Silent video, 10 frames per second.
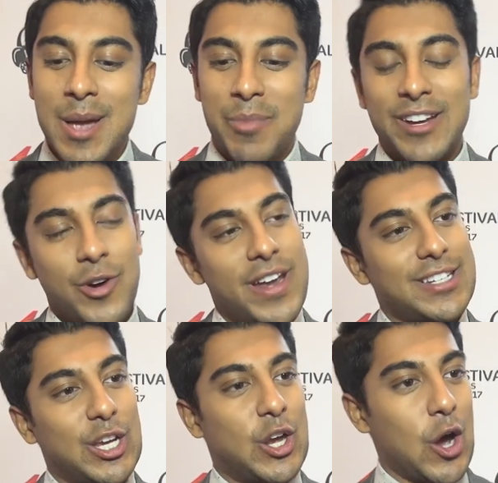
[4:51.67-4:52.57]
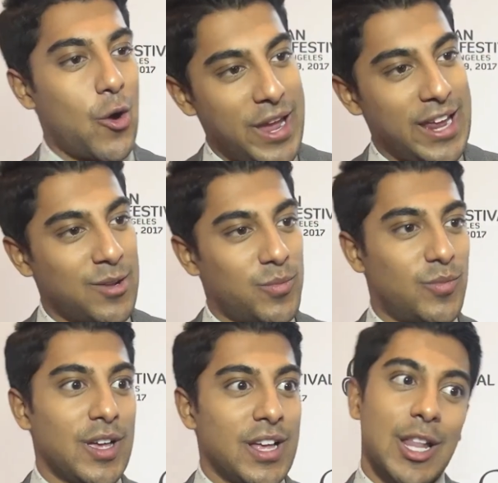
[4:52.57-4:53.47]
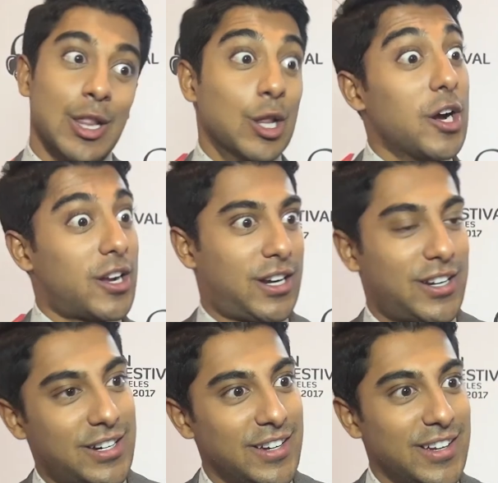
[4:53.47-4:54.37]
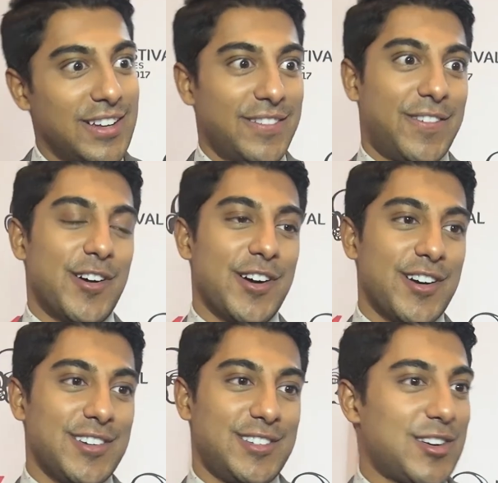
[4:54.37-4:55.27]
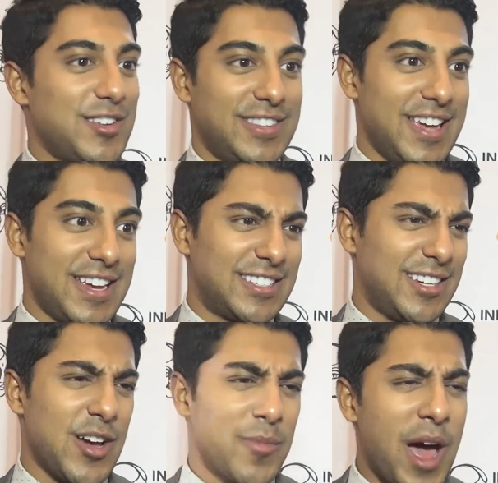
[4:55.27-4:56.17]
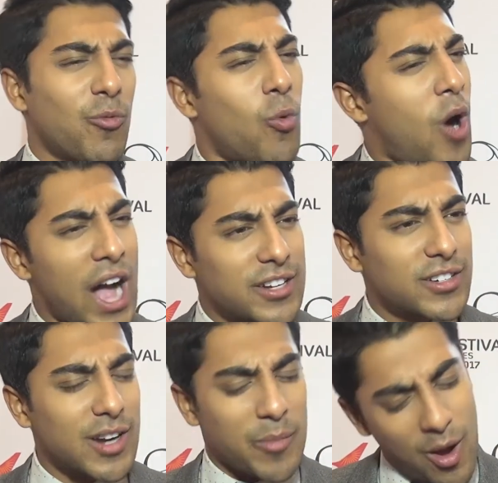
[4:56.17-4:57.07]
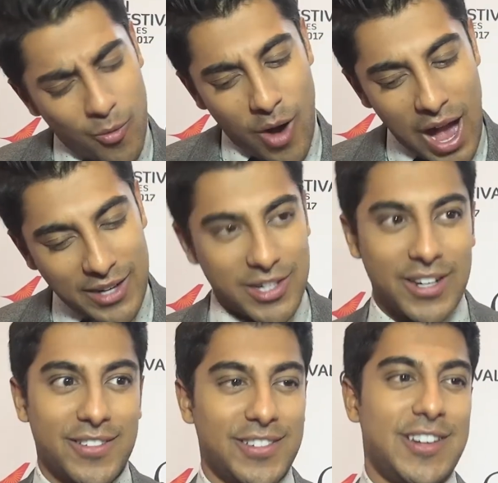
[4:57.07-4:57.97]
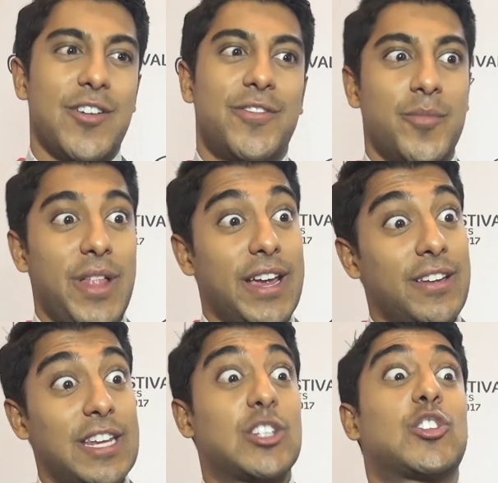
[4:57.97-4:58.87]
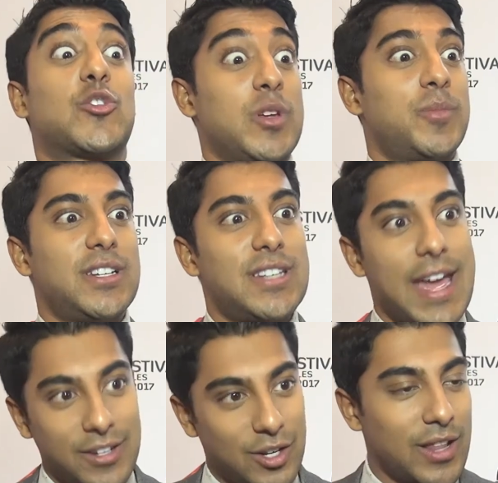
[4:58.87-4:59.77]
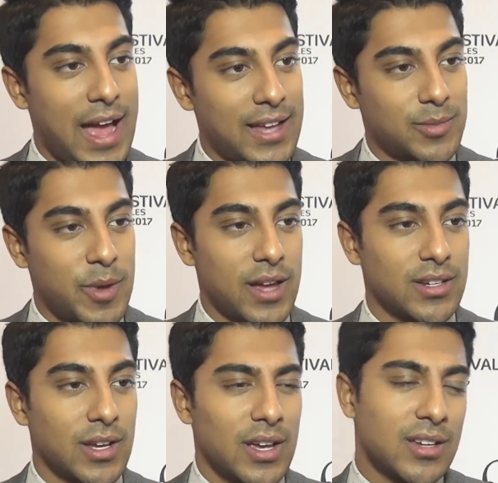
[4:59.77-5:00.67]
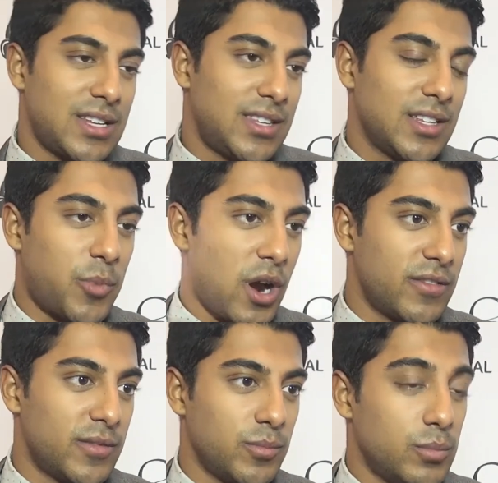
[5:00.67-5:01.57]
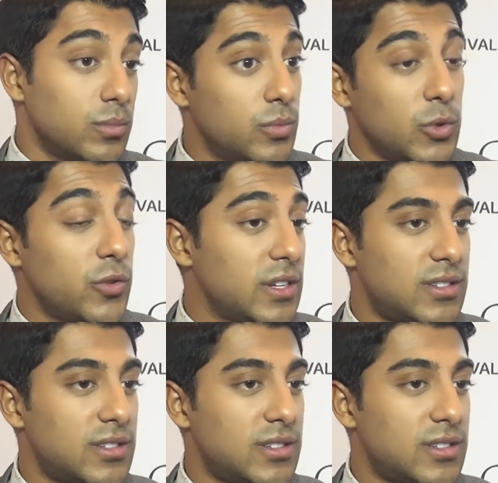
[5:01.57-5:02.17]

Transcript: But I try not to go in and look for certain things. You know, I'm not watching, you know, from like an extremely technical aspect, because I think part of movie,